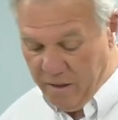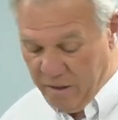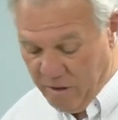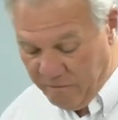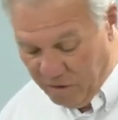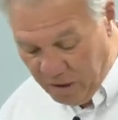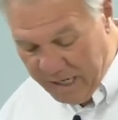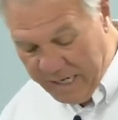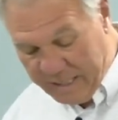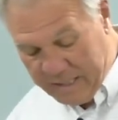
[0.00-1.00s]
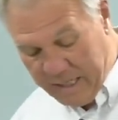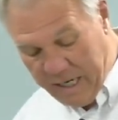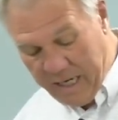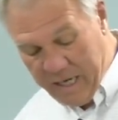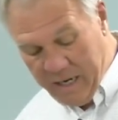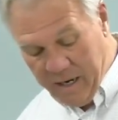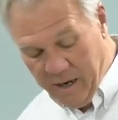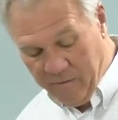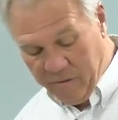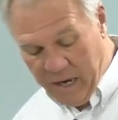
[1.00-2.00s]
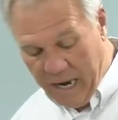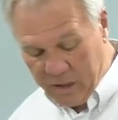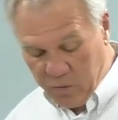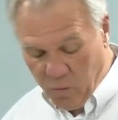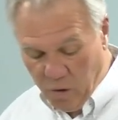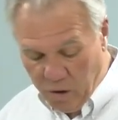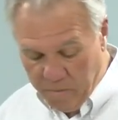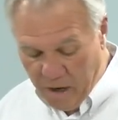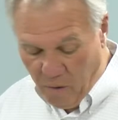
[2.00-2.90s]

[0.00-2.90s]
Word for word: the validity of God's Word.